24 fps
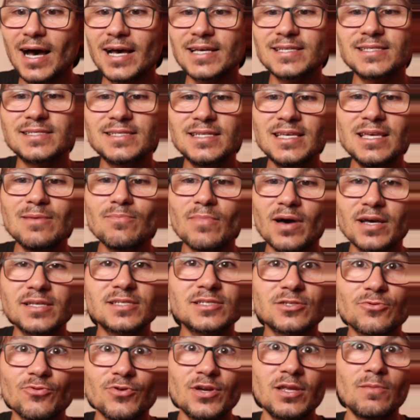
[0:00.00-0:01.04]
I see my
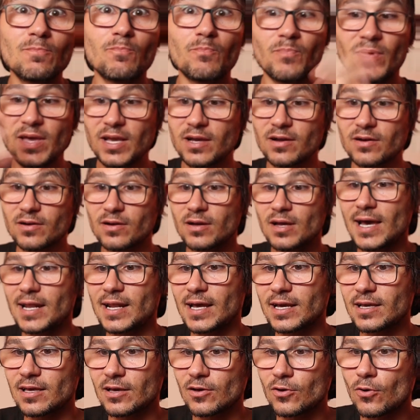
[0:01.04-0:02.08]
screen bigger and
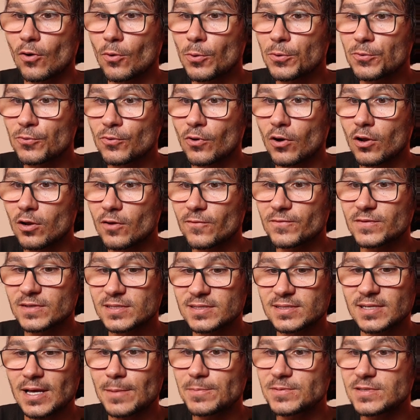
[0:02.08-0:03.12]
I can go through all of the
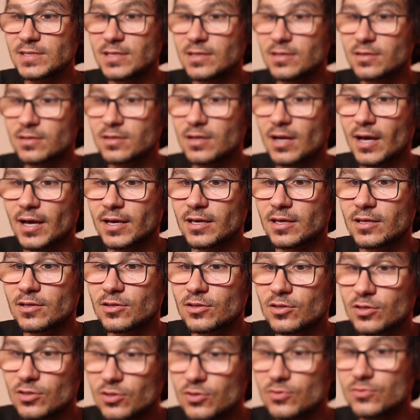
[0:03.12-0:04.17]
steps here. I
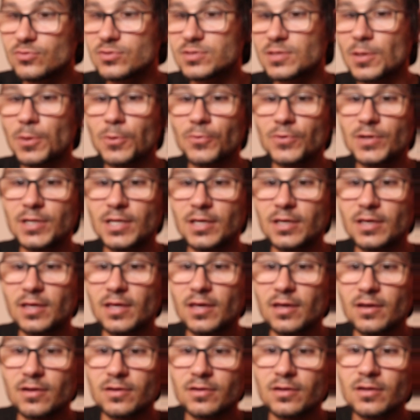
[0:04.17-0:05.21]
can use the 3D
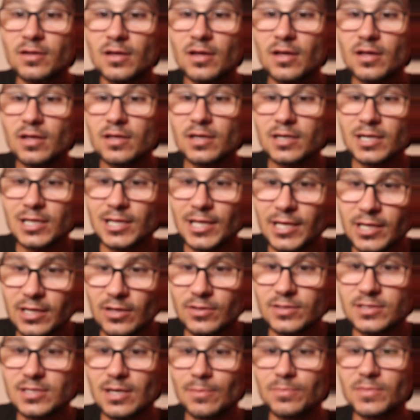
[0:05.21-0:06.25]
keyer, click
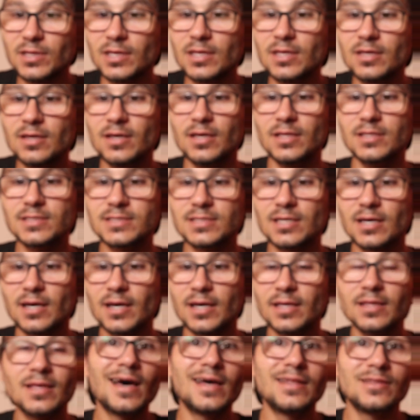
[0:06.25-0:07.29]
on something here
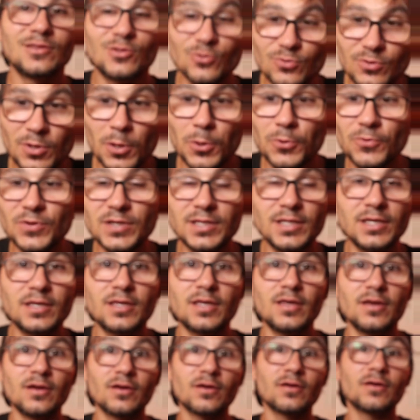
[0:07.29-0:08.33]
inside and do the 3D
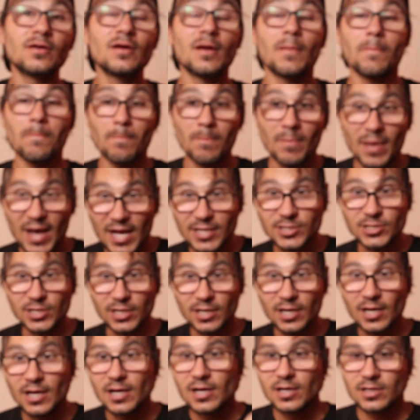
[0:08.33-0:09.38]
keyer
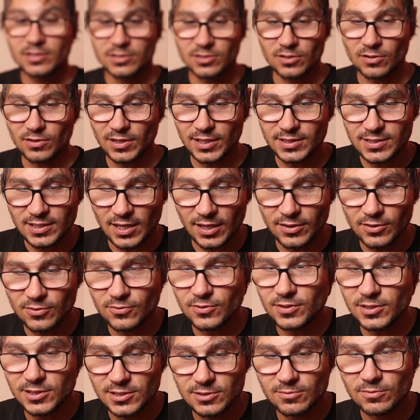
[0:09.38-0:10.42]
magic. So let's undo
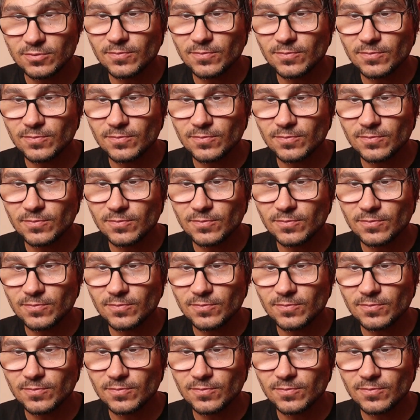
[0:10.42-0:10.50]
this.